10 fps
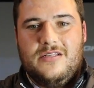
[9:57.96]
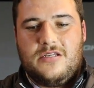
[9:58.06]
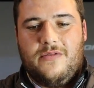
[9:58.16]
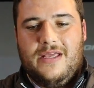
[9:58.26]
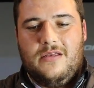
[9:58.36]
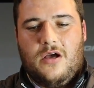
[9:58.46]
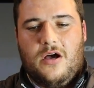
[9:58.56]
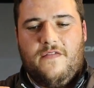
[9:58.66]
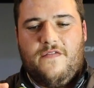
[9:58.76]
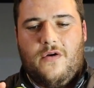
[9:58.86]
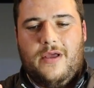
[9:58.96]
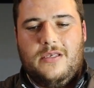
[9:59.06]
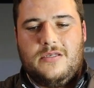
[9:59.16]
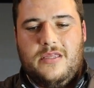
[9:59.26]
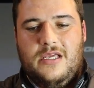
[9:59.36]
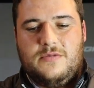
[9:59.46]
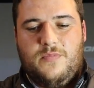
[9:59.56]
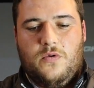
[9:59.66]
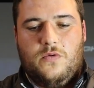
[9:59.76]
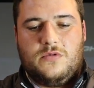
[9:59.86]
So I find these
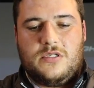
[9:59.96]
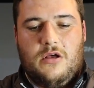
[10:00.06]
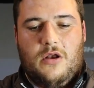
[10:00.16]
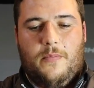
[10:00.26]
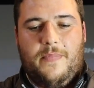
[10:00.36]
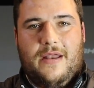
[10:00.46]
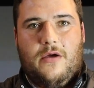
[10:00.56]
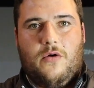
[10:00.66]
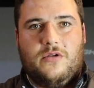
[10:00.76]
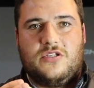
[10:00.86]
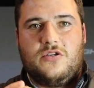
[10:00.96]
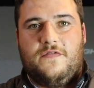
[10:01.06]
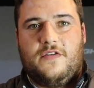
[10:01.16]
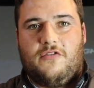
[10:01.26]
balls are a lot better on softer